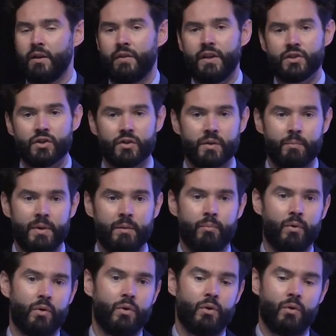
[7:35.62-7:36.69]
These are the
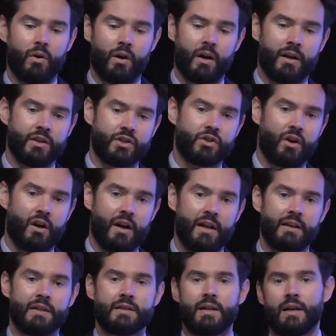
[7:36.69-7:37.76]
people who are going to start
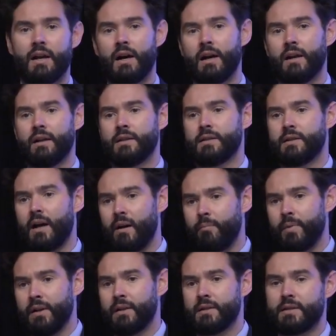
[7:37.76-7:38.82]
antipsychotics,
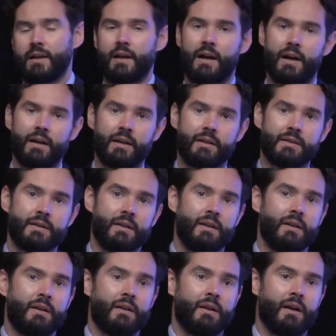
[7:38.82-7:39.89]
stop antipsychotics,
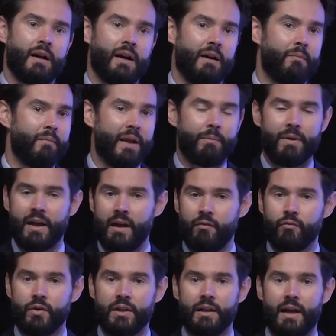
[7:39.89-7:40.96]
uh, maybe
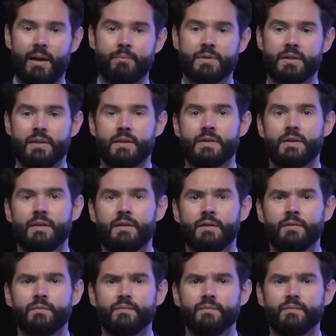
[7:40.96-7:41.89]
have relapses.